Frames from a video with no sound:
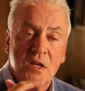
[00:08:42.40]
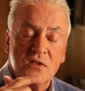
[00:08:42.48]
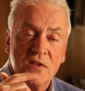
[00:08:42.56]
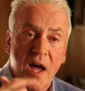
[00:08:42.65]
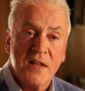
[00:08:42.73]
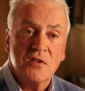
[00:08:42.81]
It's
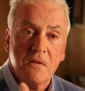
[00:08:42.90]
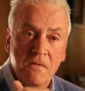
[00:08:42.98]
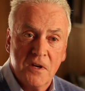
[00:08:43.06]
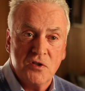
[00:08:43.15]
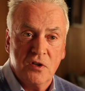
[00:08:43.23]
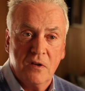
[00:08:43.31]
not
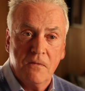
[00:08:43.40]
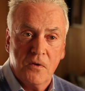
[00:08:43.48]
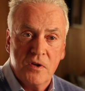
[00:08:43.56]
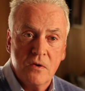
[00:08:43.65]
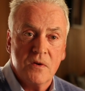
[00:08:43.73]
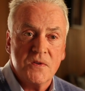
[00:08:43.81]
sufficient for
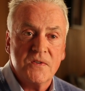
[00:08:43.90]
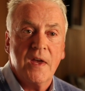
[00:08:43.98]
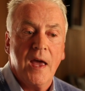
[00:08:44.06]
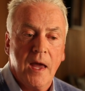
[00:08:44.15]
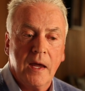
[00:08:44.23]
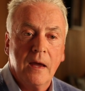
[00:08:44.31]
you to
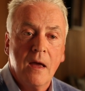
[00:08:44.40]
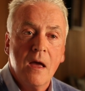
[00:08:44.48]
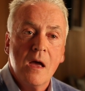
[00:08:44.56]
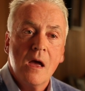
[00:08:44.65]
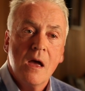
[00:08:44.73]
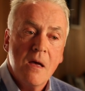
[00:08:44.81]
say,
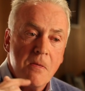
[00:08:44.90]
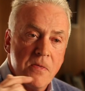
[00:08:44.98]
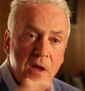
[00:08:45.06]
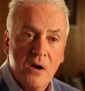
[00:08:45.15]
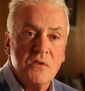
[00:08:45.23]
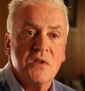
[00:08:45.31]

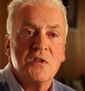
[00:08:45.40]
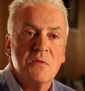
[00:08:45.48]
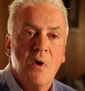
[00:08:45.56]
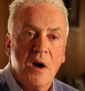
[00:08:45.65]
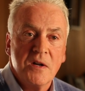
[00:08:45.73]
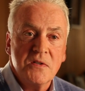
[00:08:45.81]
there's the
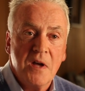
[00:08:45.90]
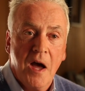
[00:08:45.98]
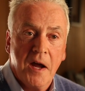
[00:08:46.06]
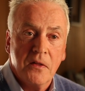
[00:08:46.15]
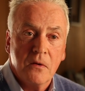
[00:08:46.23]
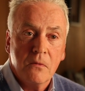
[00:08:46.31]
smartest
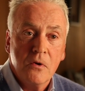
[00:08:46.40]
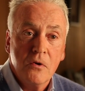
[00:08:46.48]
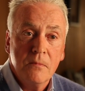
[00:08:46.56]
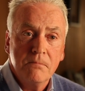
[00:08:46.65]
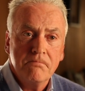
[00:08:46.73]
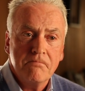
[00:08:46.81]
guy in the
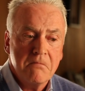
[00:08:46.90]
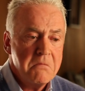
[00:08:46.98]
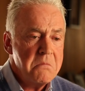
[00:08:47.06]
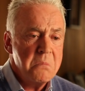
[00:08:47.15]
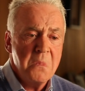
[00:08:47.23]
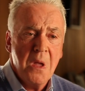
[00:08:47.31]
room,
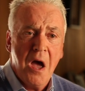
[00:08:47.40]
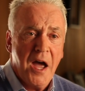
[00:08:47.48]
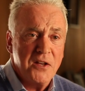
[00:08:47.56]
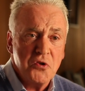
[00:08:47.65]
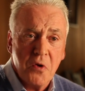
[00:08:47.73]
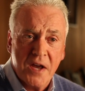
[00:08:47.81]

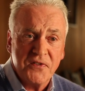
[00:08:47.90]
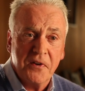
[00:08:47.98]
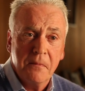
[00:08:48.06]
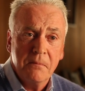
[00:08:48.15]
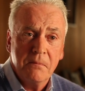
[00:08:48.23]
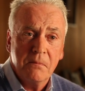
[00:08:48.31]
I trust
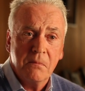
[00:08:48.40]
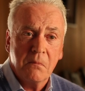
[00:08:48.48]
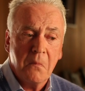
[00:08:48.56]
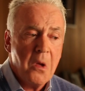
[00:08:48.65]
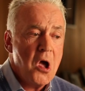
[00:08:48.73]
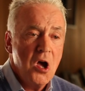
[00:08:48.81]
him,
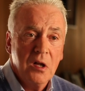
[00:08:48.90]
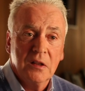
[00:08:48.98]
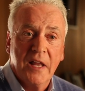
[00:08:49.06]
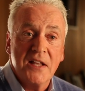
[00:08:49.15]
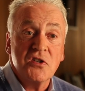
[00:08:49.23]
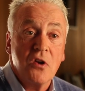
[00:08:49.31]

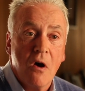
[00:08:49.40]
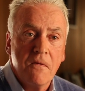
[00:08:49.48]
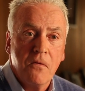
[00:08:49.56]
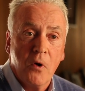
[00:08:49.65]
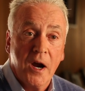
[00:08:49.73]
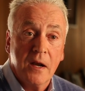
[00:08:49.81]
let's go
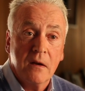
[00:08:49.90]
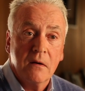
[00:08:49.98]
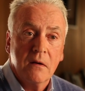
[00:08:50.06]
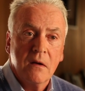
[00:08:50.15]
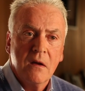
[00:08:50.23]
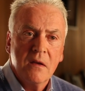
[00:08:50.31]
for it.
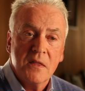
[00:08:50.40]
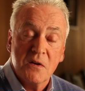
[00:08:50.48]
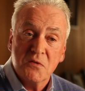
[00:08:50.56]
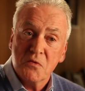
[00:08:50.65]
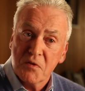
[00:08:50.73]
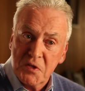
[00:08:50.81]

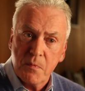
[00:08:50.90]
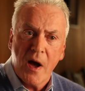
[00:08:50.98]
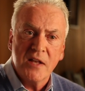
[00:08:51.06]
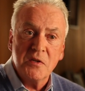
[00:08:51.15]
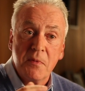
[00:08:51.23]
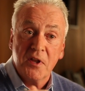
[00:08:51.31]
There's a
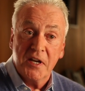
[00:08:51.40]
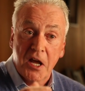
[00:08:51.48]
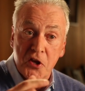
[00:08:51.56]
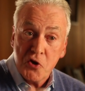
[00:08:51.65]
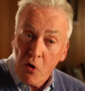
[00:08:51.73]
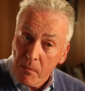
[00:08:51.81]
responsibility
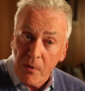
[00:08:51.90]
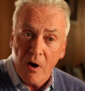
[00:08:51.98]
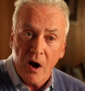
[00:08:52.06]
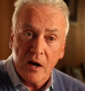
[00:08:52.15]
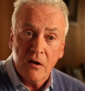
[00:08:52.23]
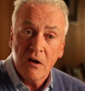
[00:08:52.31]
on your
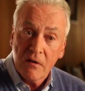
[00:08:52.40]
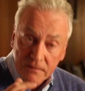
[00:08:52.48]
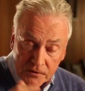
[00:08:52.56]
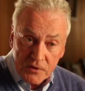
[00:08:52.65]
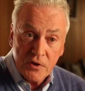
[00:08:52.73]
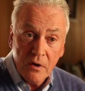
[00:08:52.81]
part
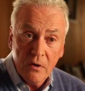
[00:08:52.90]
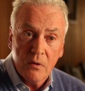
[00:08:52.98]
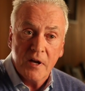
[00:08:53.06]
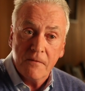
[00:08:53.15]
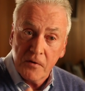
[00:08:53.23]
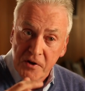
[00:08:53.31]
for you
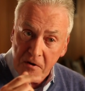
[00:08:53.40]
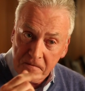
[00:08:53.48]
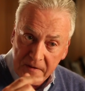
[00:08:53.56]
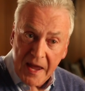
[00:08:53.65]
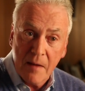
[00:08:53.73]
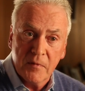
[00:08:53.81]
and for your
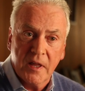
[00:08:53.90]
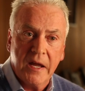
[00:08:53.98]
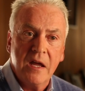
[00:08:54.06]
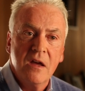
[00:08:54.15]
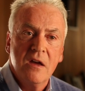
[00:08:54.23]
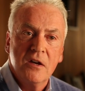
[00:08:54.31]

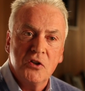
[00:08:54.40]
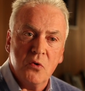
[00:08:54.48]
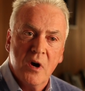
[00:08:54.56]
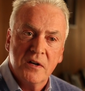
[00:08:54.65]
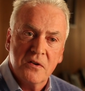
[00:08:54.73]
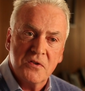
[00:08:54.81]
family to
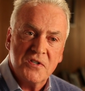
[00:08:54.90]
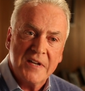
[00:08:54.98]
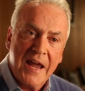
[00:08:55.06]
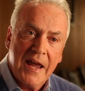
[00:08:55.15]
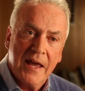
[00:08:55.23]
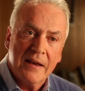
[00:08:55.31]

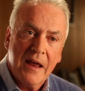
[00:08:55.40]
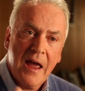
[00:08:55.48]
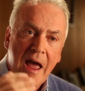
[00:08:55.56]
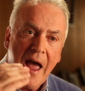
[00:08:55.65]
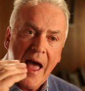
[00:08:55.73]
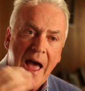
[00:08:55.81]
understand
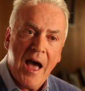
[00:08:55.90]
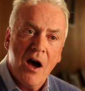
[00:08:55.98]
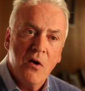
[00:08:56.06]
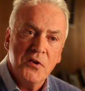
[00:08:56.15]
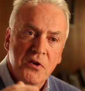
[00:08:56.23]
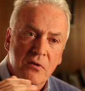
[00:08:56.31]

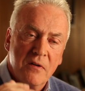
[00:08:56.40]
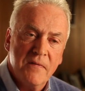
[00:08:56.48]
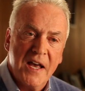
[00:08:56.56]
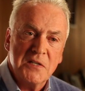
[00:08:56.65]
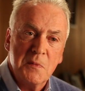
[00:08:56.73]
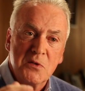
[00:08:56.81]
how your
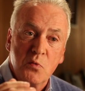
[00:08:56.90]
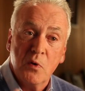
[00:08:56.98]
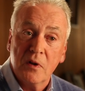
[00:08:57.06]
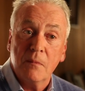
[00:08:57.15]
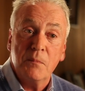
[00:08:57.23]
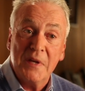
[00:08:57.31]
investments
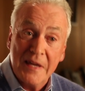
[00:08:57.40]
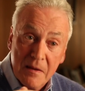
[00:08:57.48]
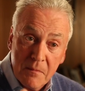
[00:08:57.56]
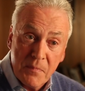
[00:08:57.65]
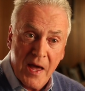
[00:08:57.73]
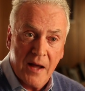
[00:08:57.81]
will be
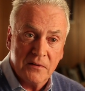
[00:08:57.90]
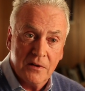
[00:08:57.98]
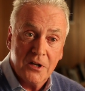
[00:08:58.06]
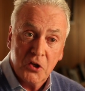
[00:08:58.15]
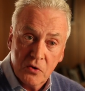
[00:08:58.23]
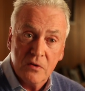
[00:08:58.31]
impacted
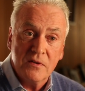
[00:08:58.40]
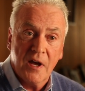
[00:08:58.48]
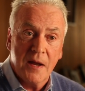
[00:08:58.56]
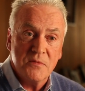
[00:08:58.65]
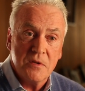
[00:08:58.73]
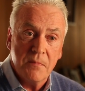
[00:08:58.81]
in good
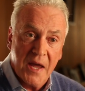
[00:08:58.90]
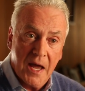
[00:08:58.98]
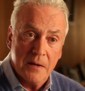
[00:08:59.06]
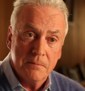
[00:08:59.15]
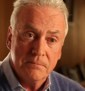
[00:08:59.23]
times and bad.